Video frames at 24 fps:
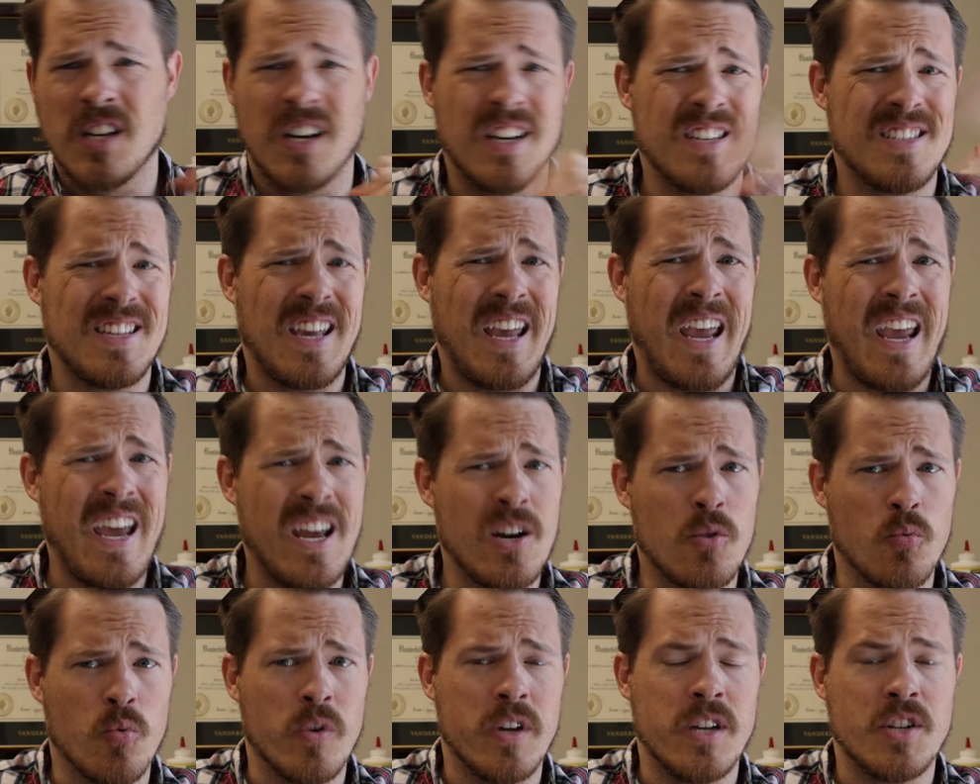nice
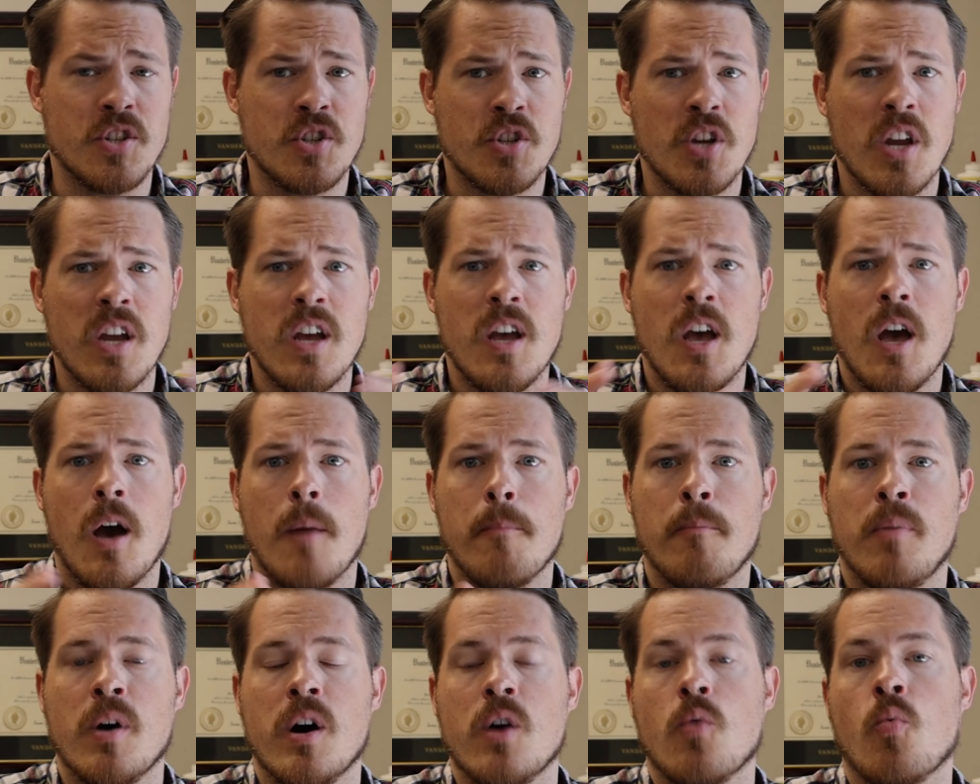and rich,
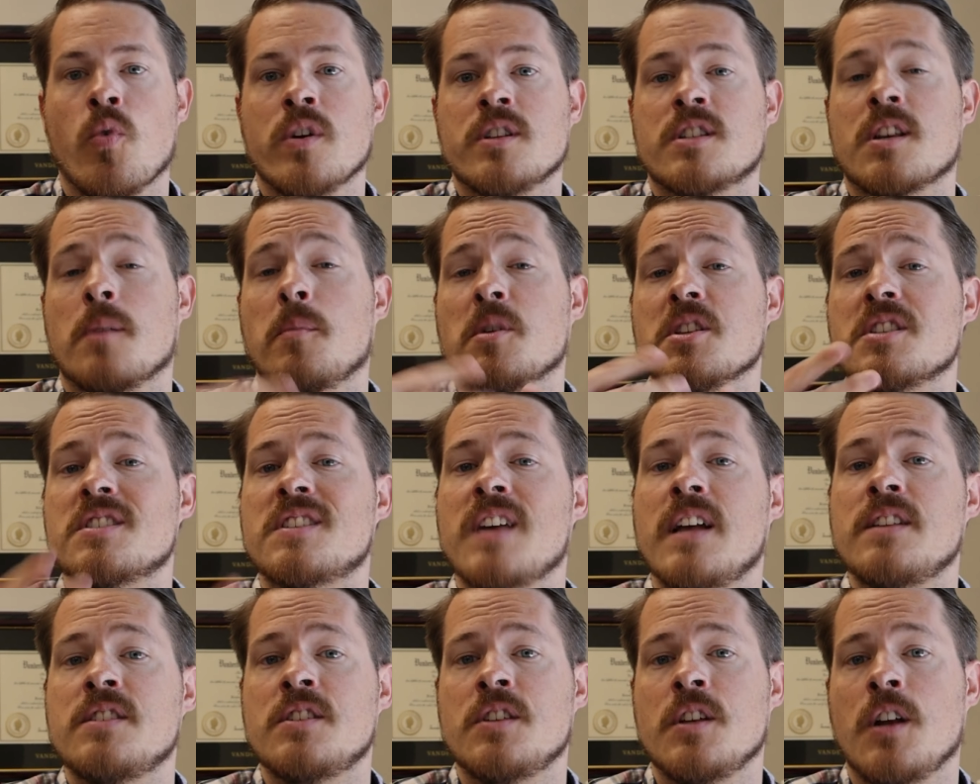but when someone
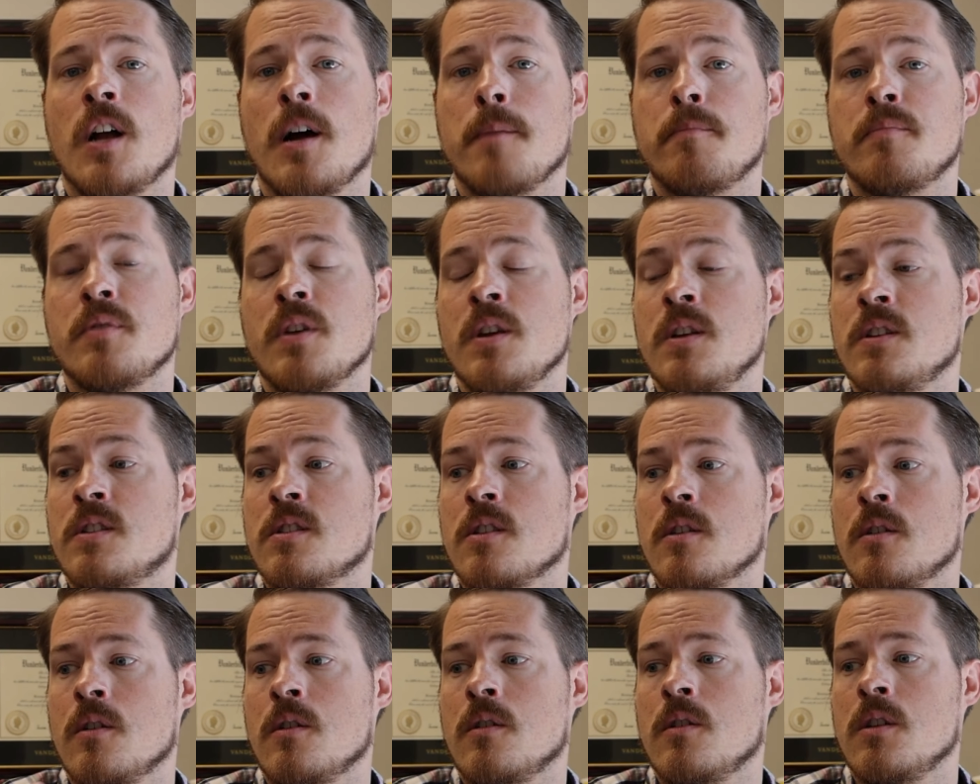sets it up
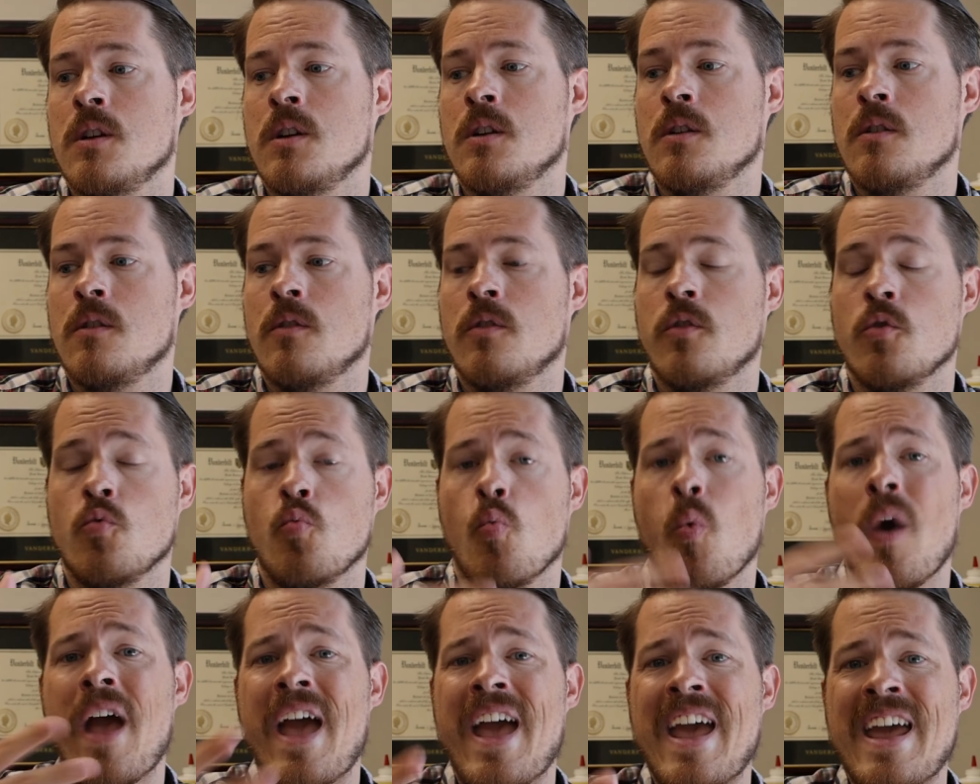in the
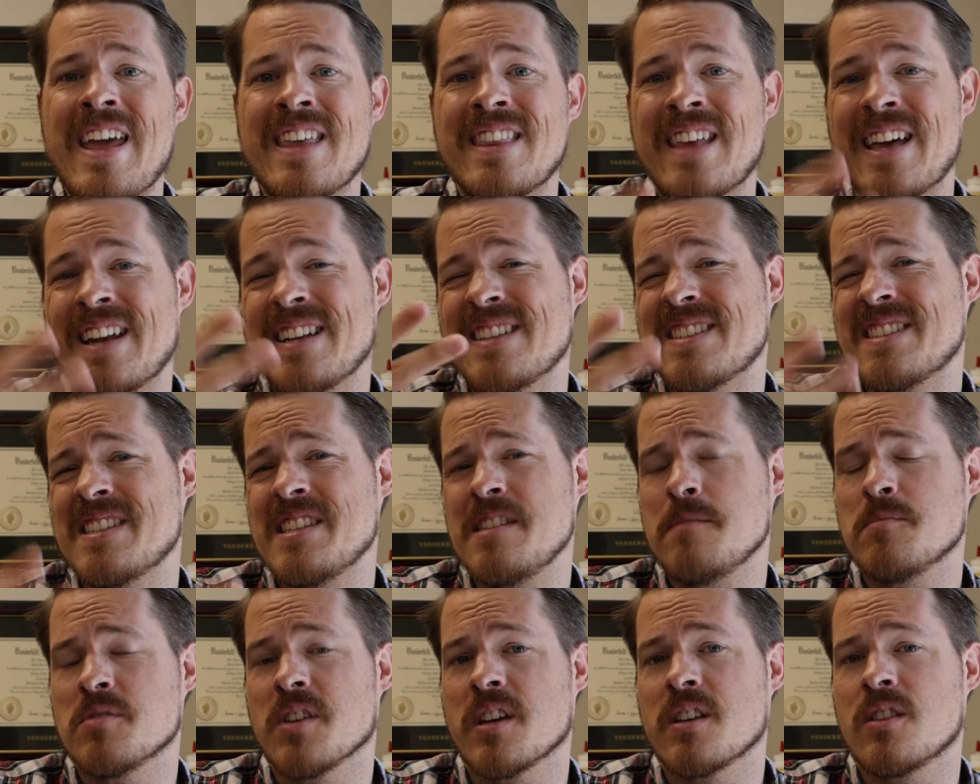way that it
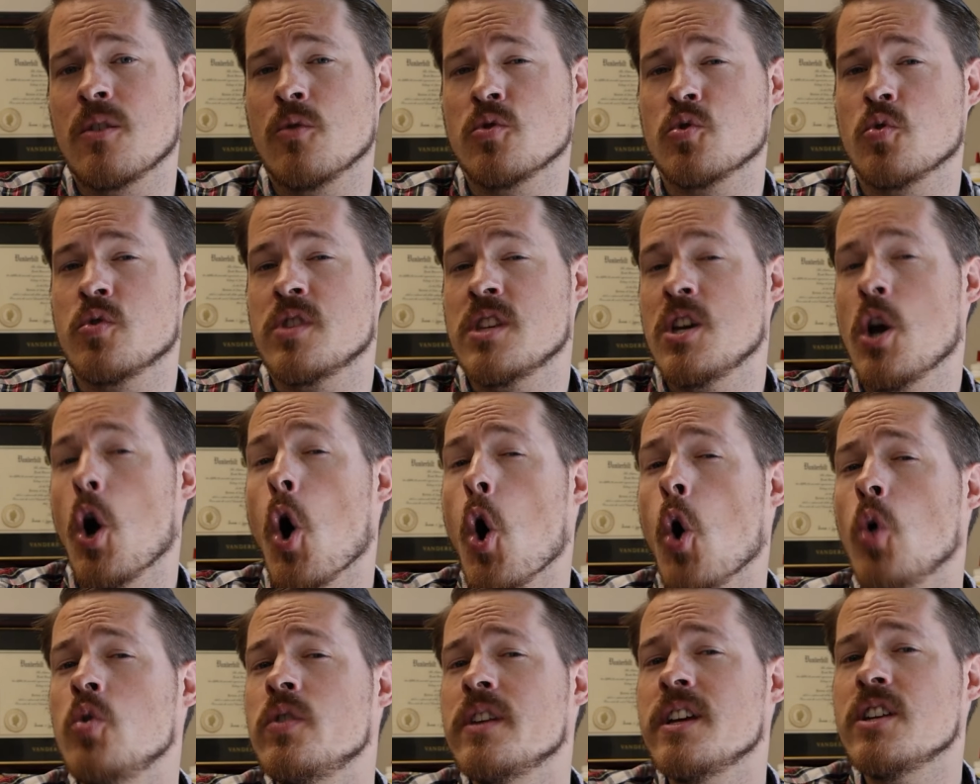seems like those are the
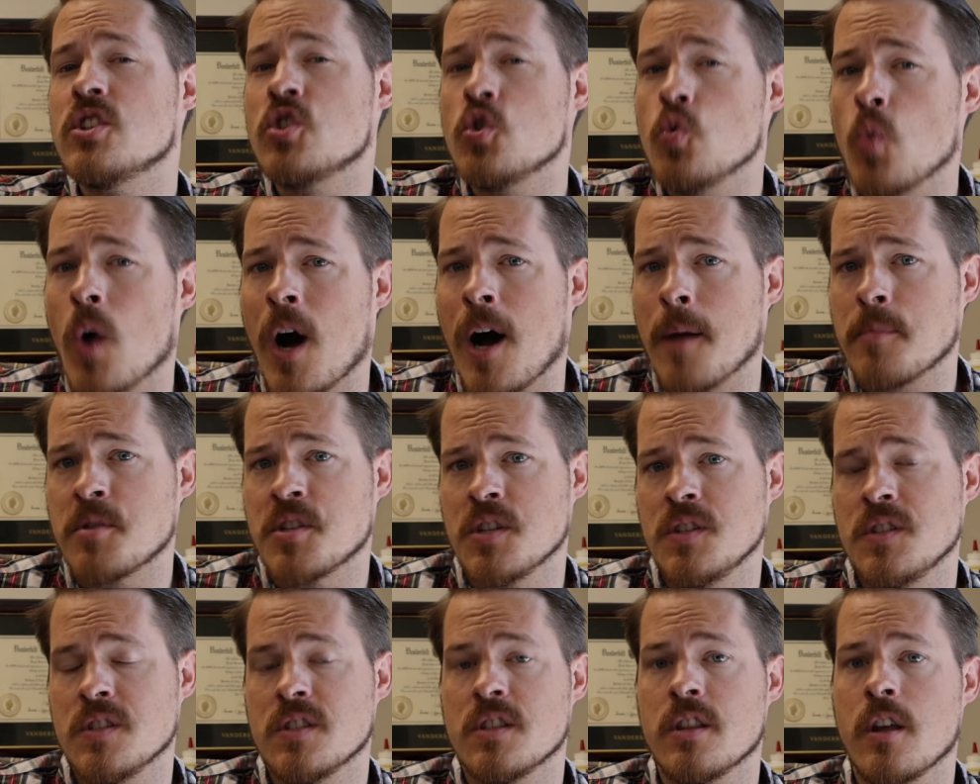only two
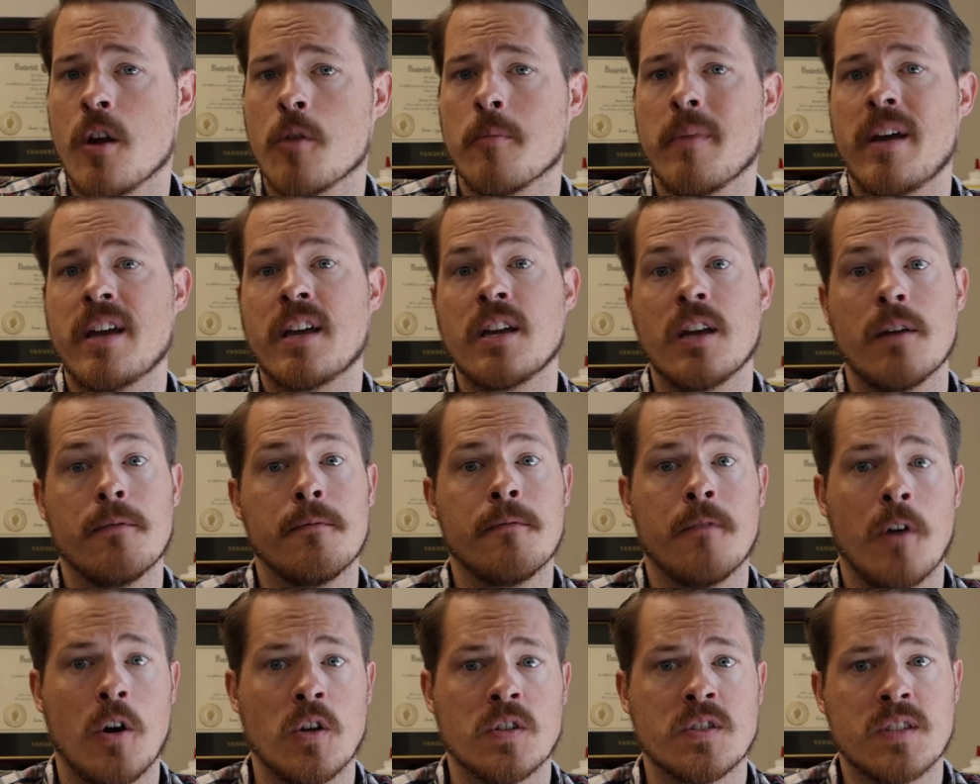options, they're making a
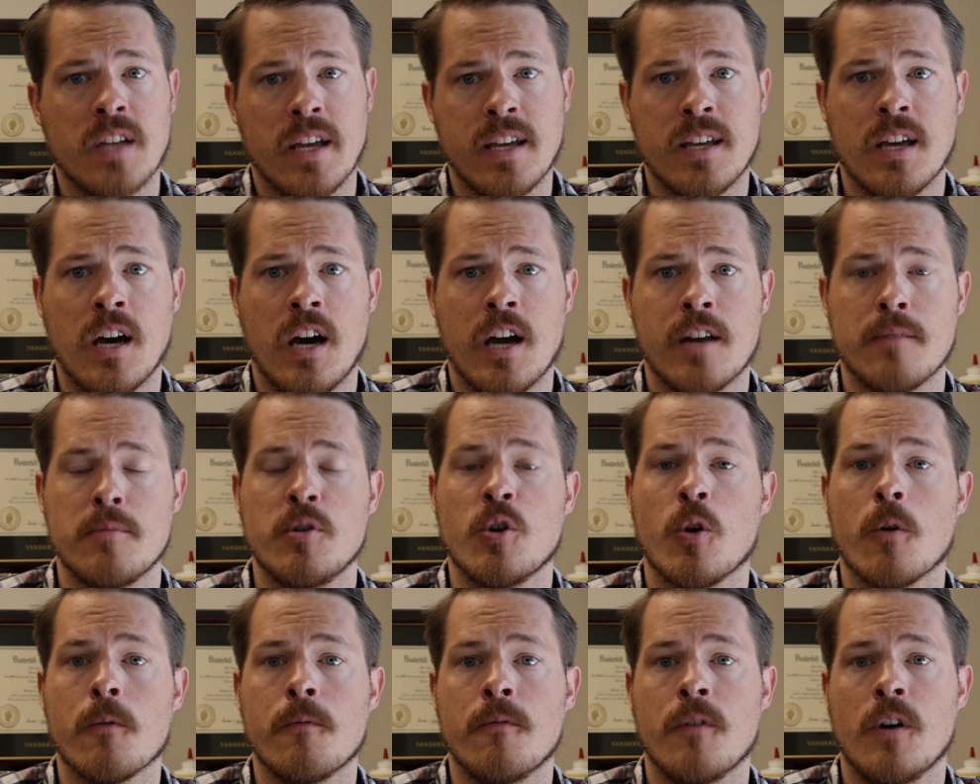false dichotomy
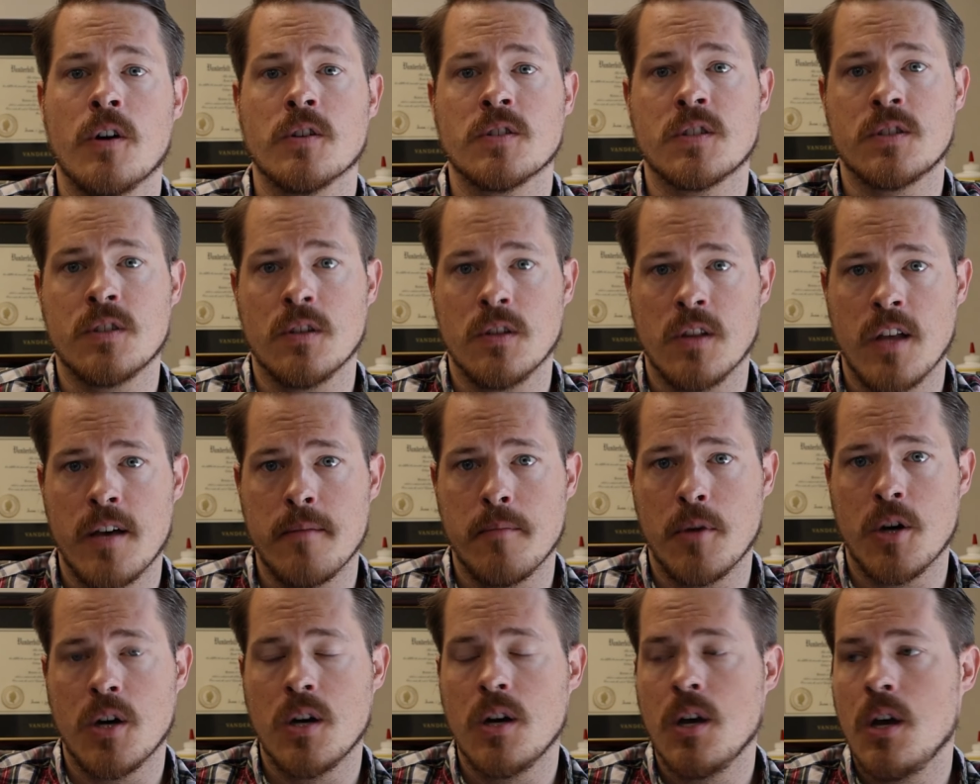or false
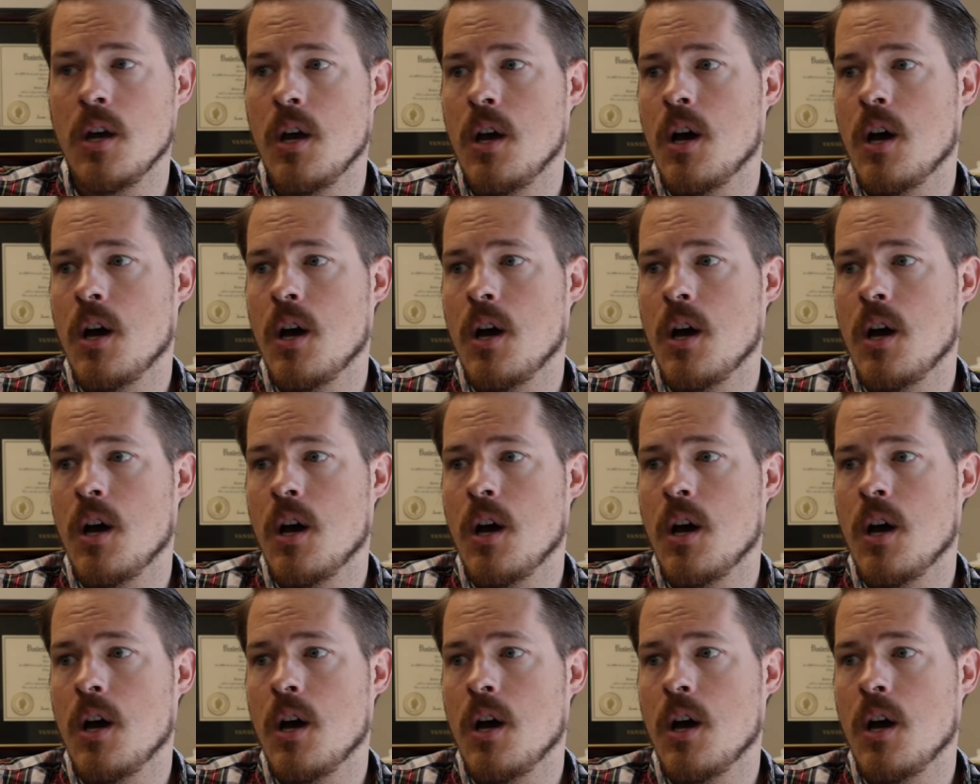dilemma.